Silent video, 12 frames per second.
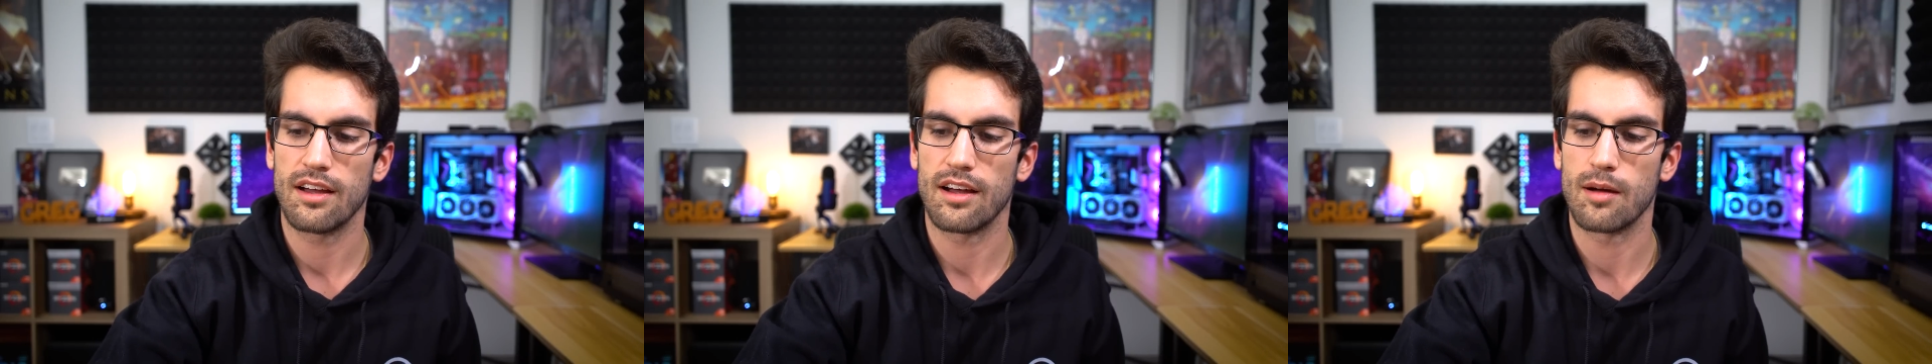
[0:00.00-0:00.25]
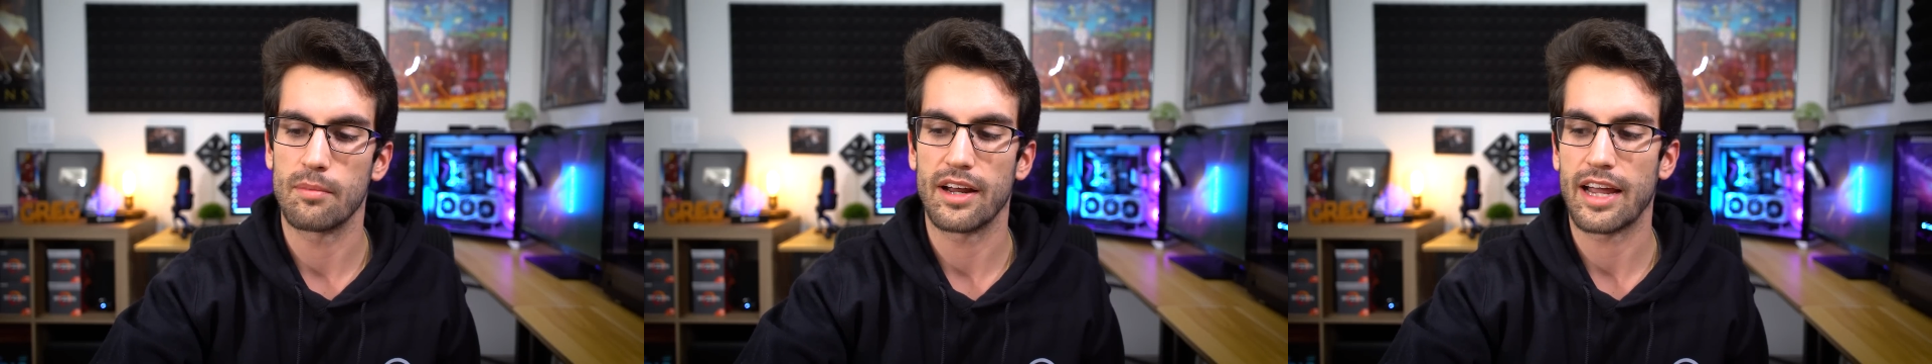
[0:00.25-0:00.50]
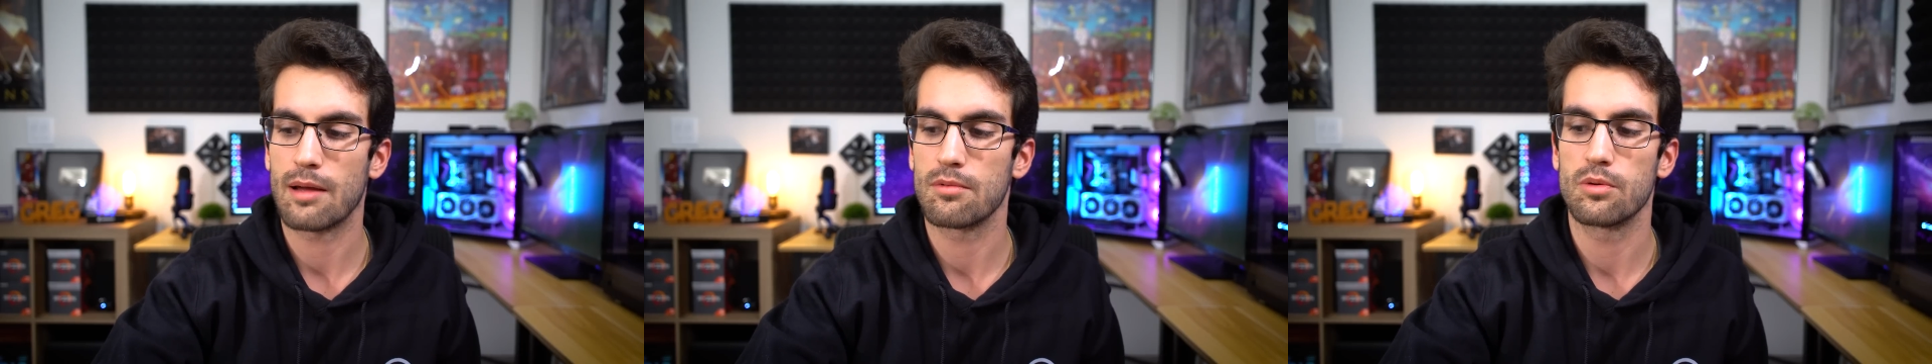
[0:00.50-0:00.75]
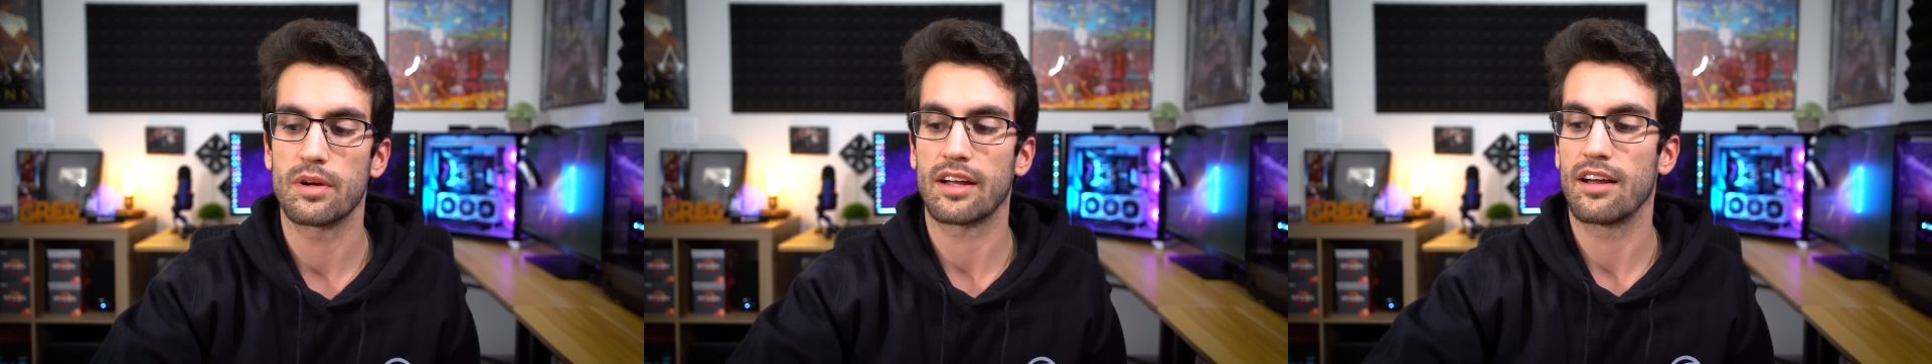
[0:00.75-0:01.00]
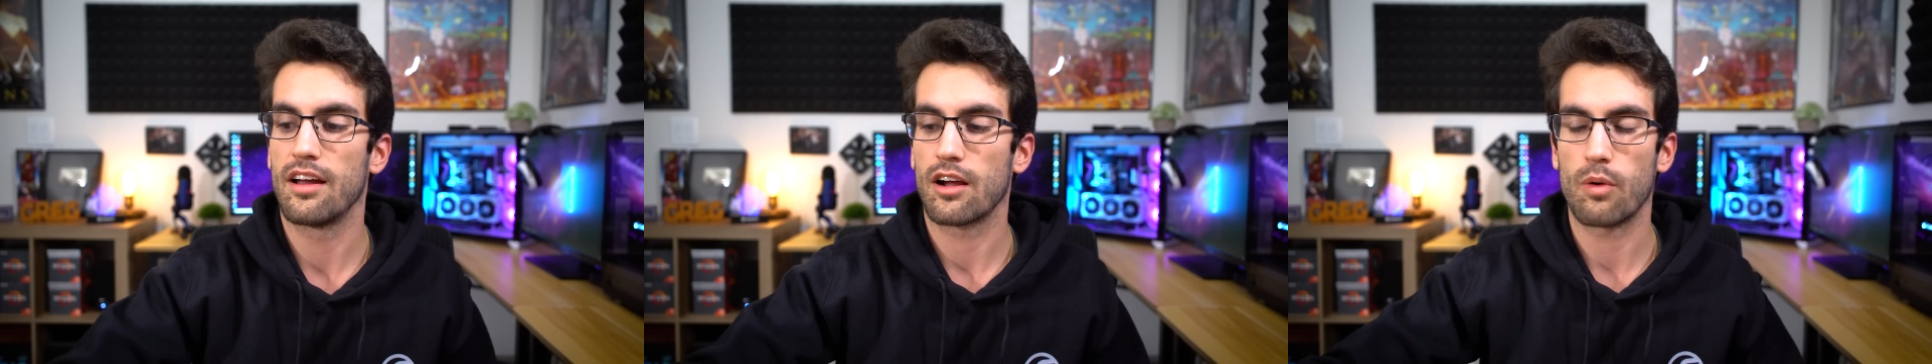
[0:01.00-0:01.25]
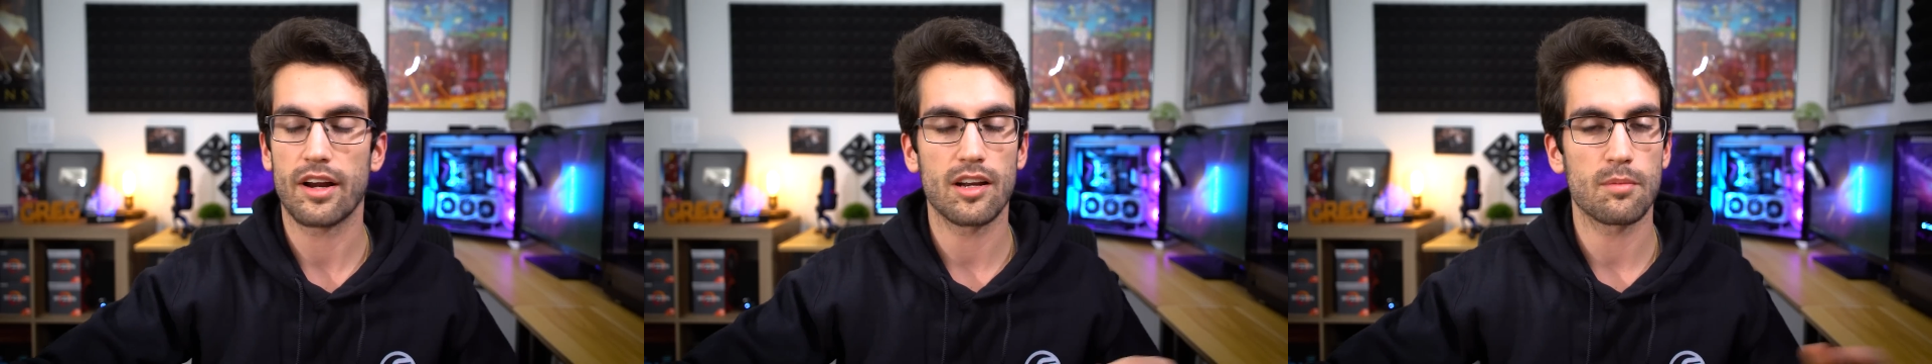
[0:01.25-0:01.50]
uh, but I am doing
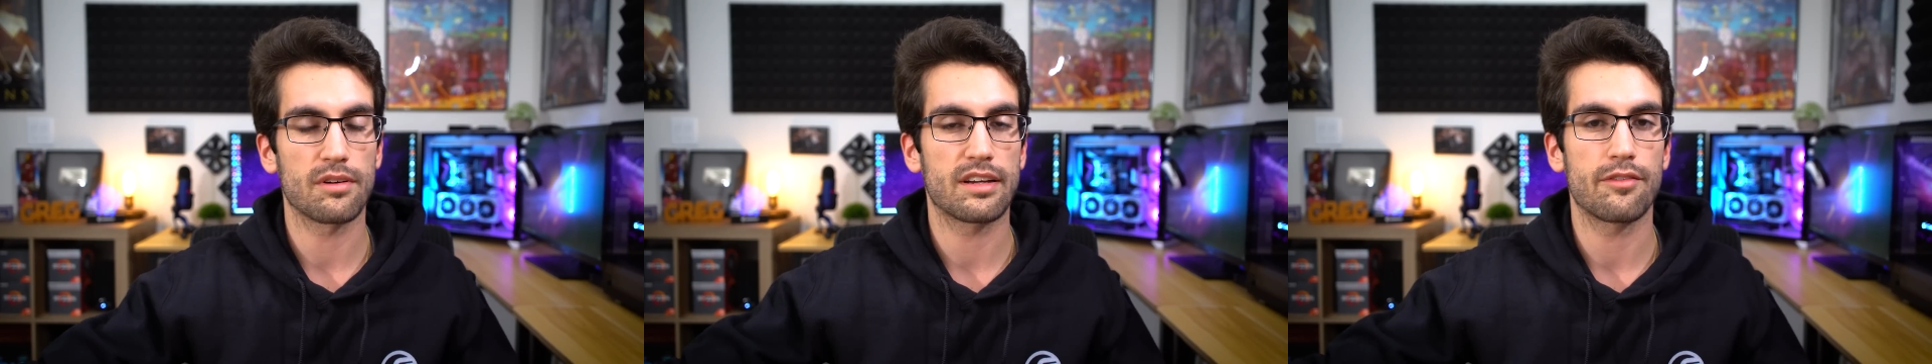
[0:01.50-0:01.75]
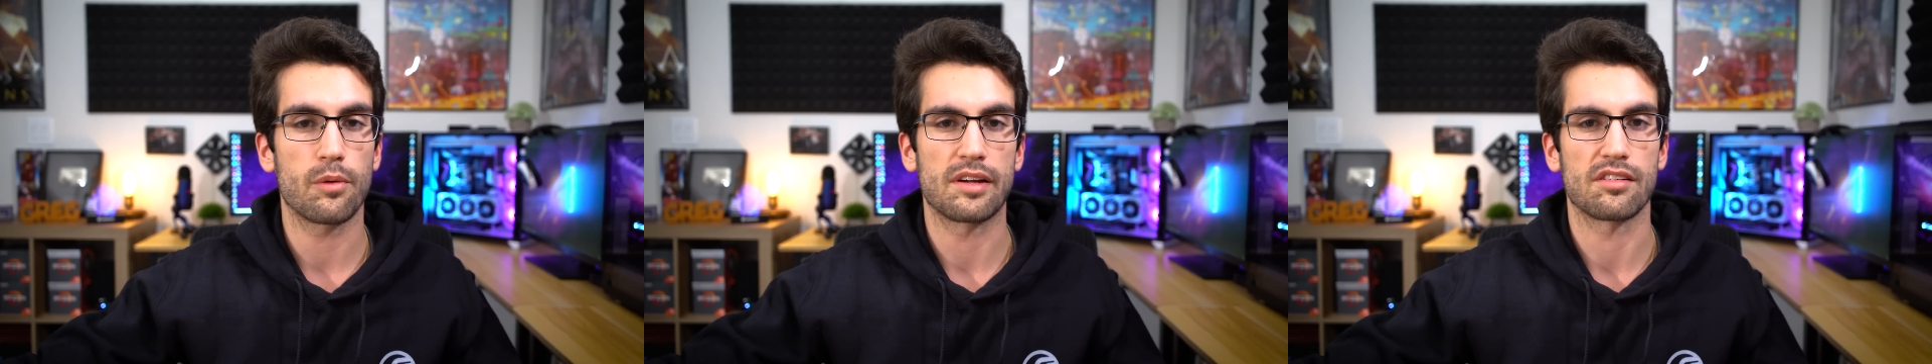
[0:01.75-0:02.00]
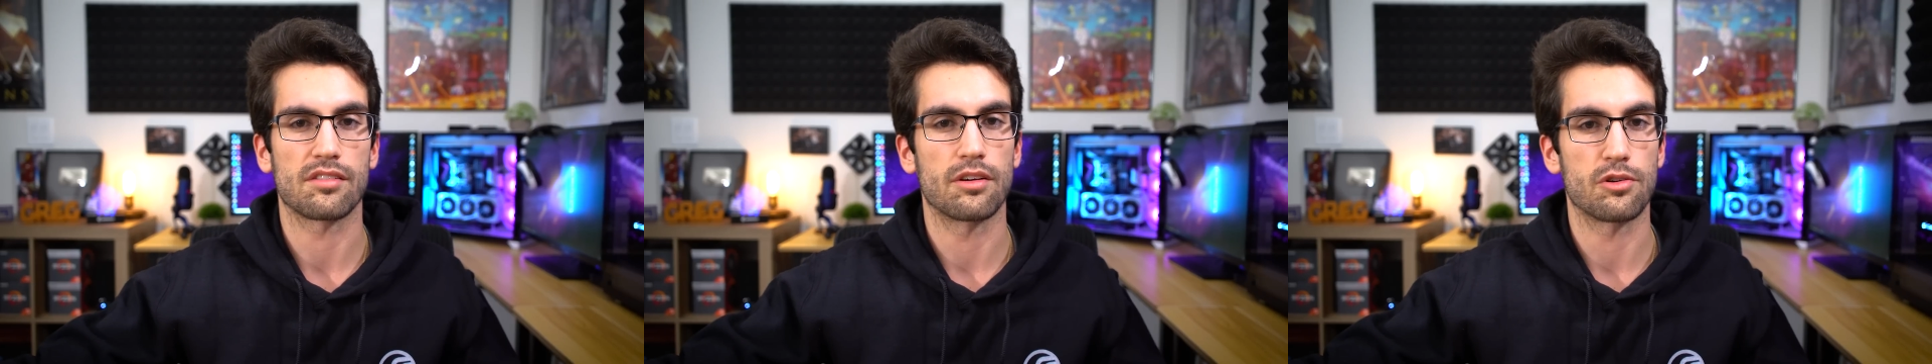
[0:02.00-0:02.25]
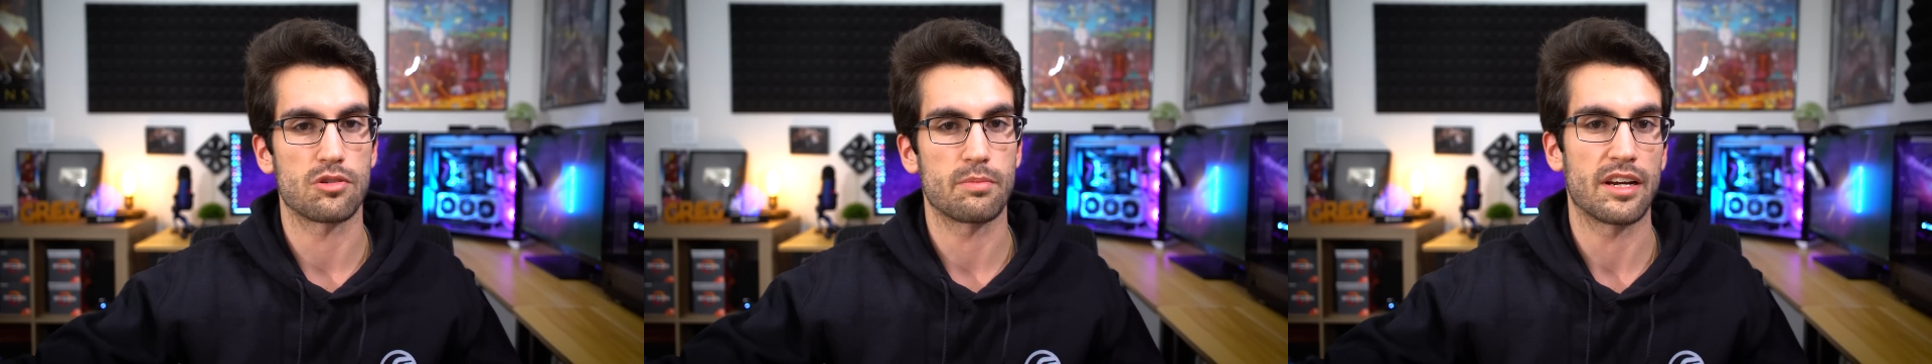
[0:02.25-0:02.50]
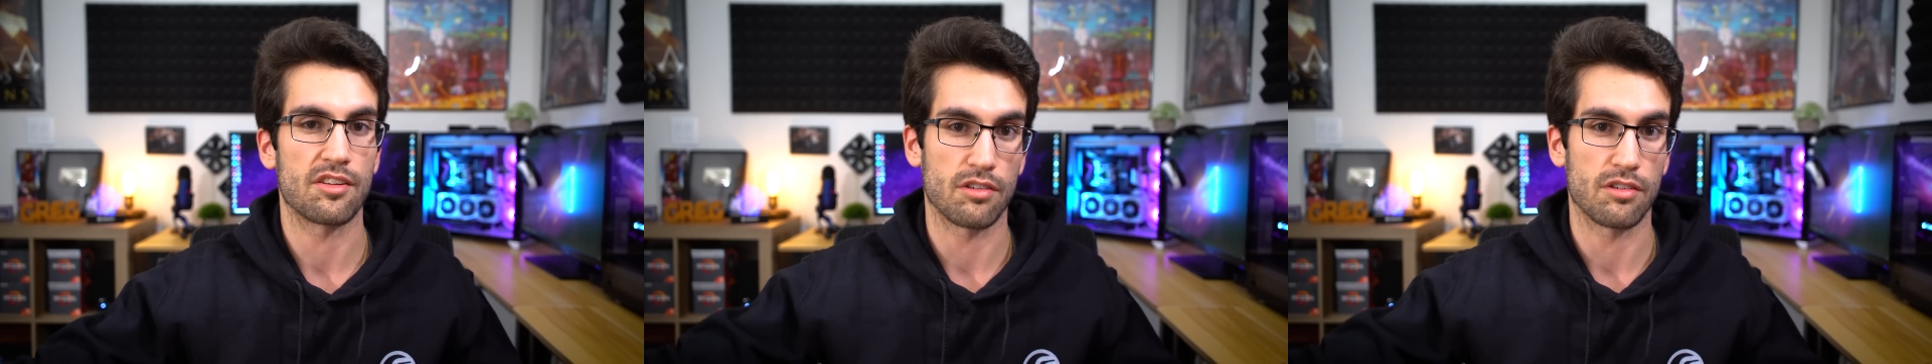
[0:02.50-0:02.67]
quite a number of giveaways on social media.